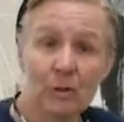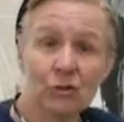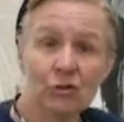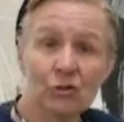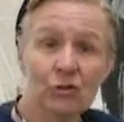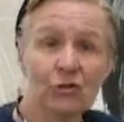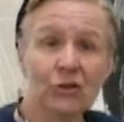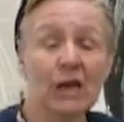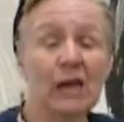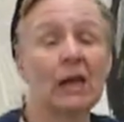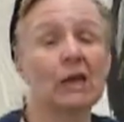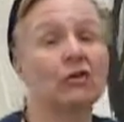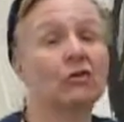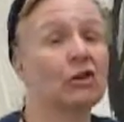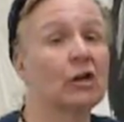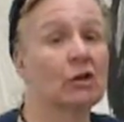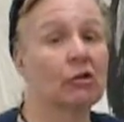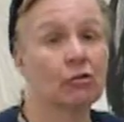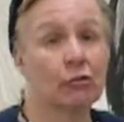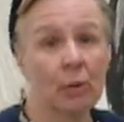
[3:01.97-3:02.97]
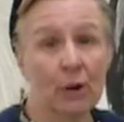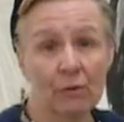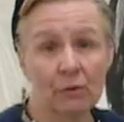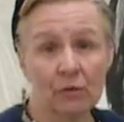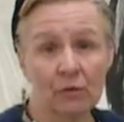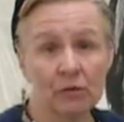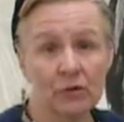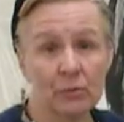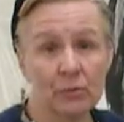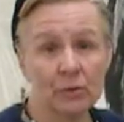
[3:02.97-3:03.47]
images again, changed
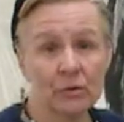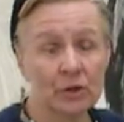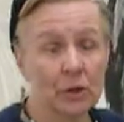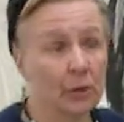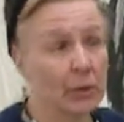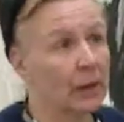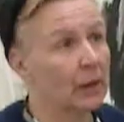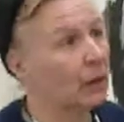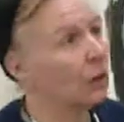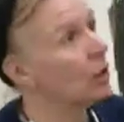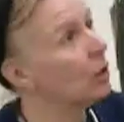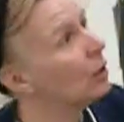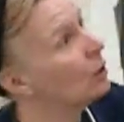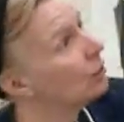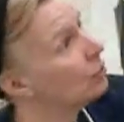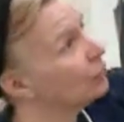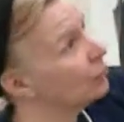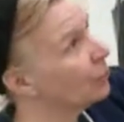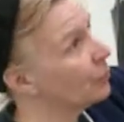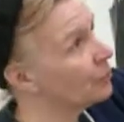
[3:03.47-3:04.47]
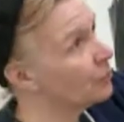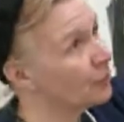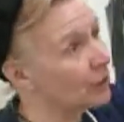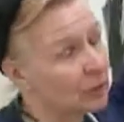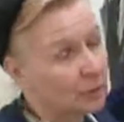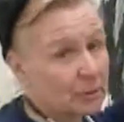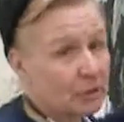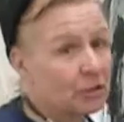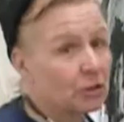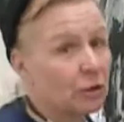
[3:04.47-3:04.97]
reference material, so it's
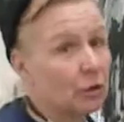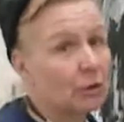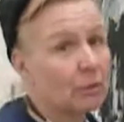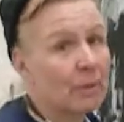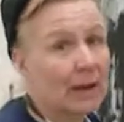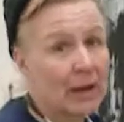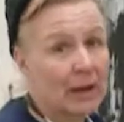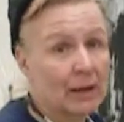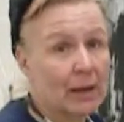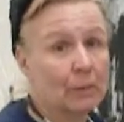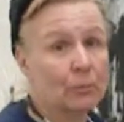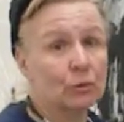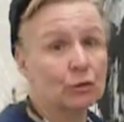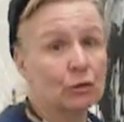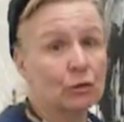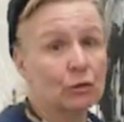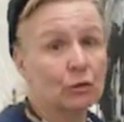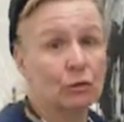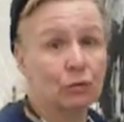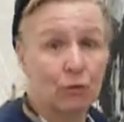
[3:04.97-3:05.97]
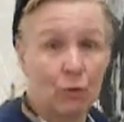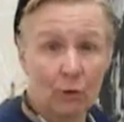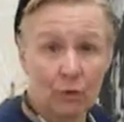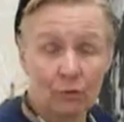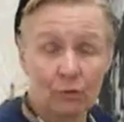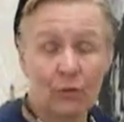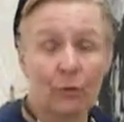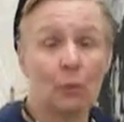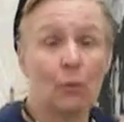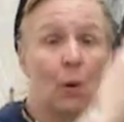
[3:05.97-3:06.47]
going to be turned back up to
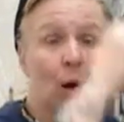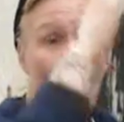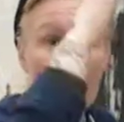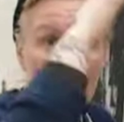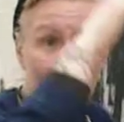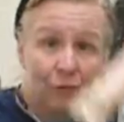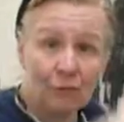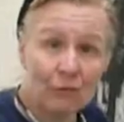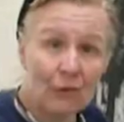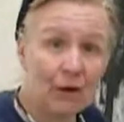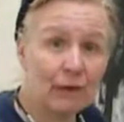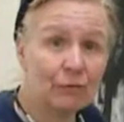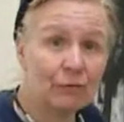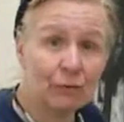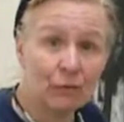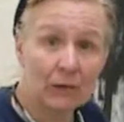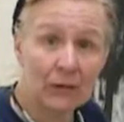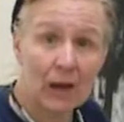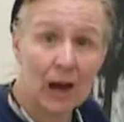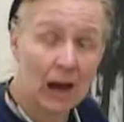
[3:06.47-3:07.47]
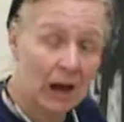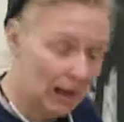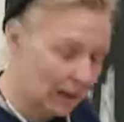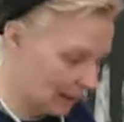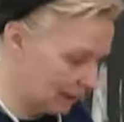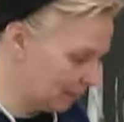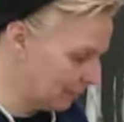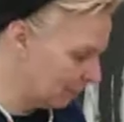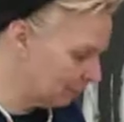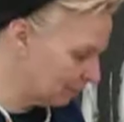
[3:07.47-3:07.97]
4 foot wide, 5 foot
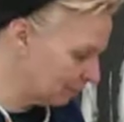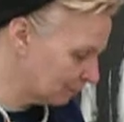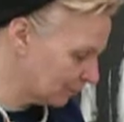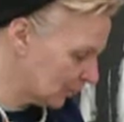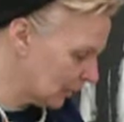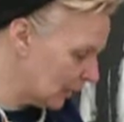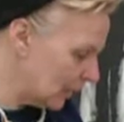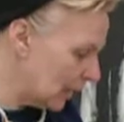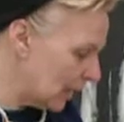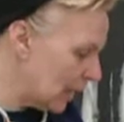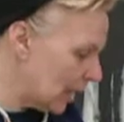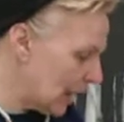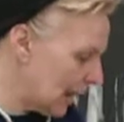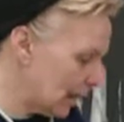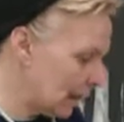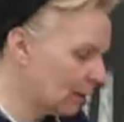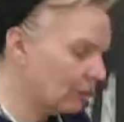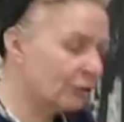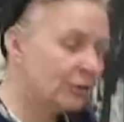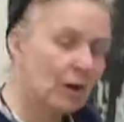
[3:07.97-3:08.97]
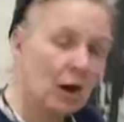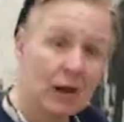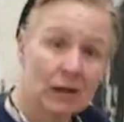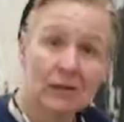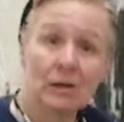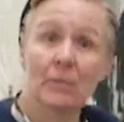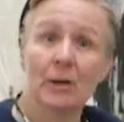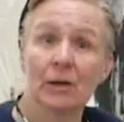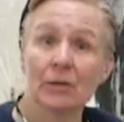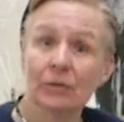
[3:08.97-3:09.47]
high. And I've
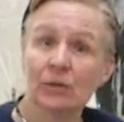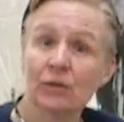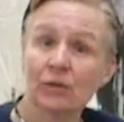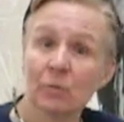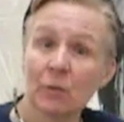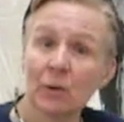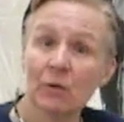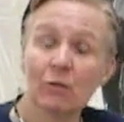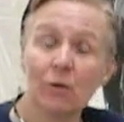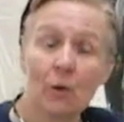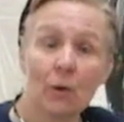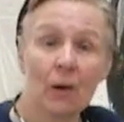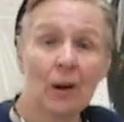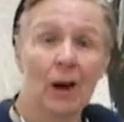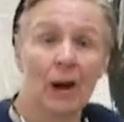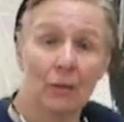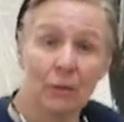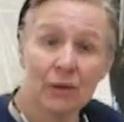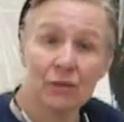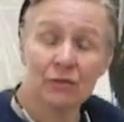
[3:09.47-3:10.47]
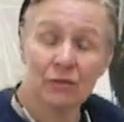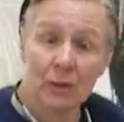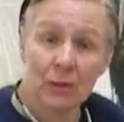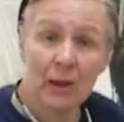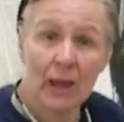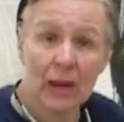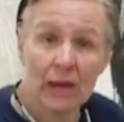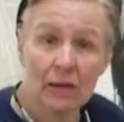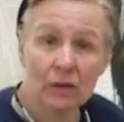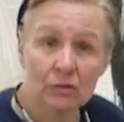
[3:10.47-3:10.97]
talked about this before, how it's
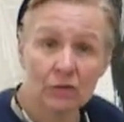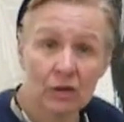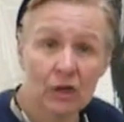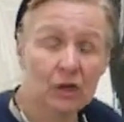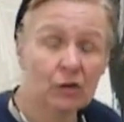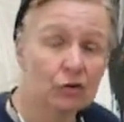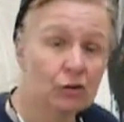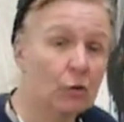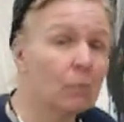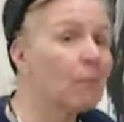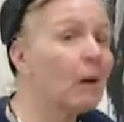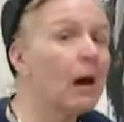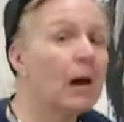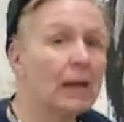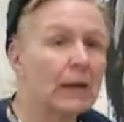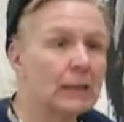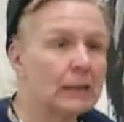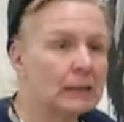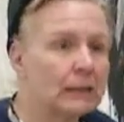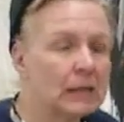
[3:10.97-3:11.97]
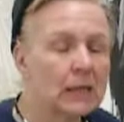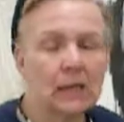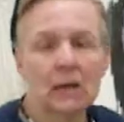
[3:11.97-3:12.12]
okay to change your mind.